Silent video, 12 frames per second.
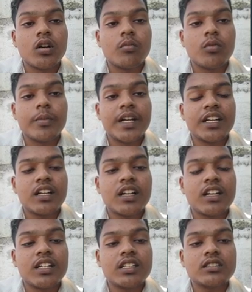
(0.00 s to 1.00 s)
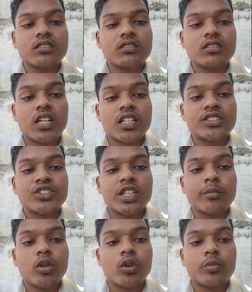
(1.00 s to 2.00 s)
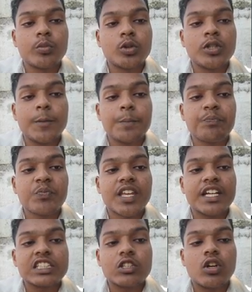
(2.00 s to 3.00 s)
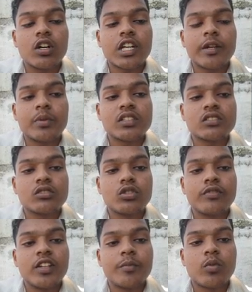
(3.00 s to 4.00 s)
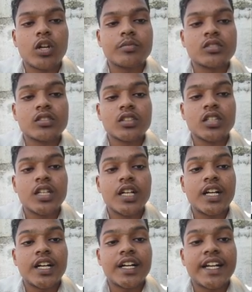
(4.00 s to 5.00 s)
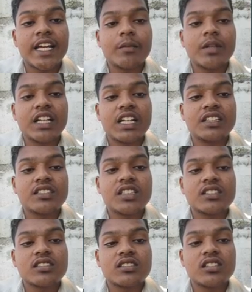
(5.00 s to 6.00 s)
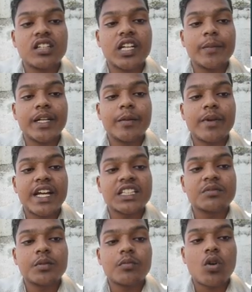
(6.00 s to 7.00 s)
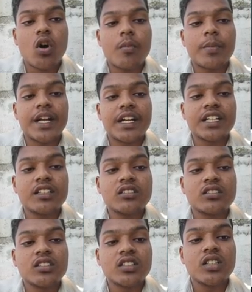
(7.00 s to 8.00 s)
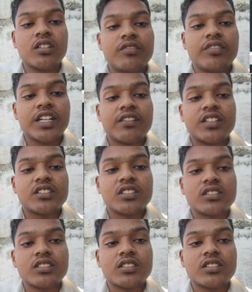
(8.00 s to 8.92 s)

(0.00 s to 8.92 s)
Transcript: Momentarily unstable output as clock ripples through flip-flops. Timing glitches limit maximum operating frequency.